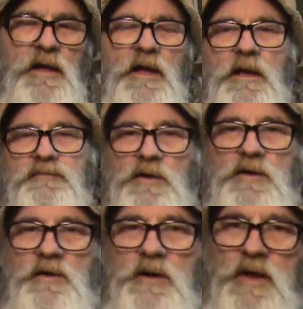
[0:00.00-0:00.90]
I've
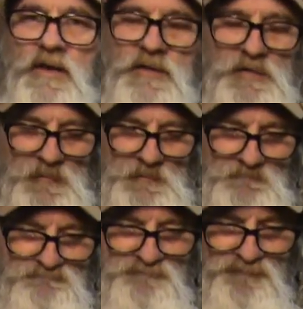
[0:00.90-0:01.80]
learned
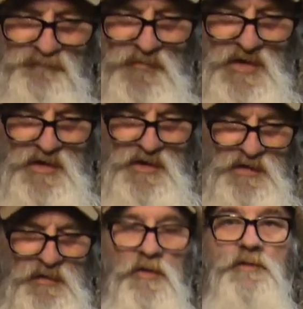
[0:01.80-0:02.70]

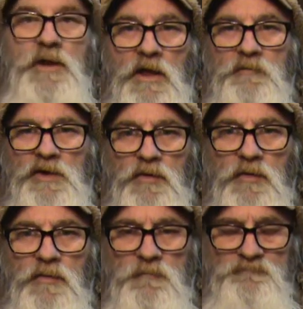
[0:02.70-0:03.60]
a long time
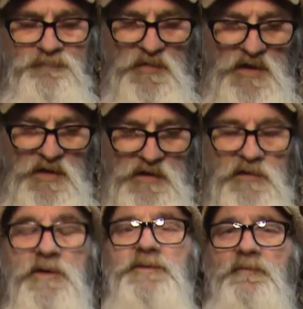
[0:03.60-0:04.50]
ago, at
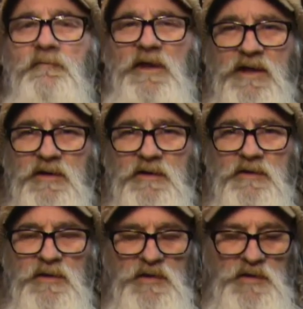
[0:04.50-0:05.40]
least for me,
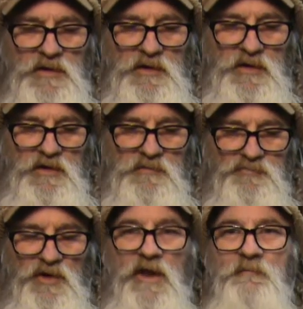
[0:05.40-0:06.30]

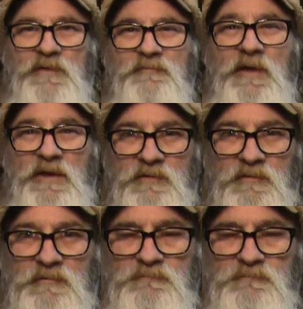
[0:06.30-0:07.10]
when I'm inventing,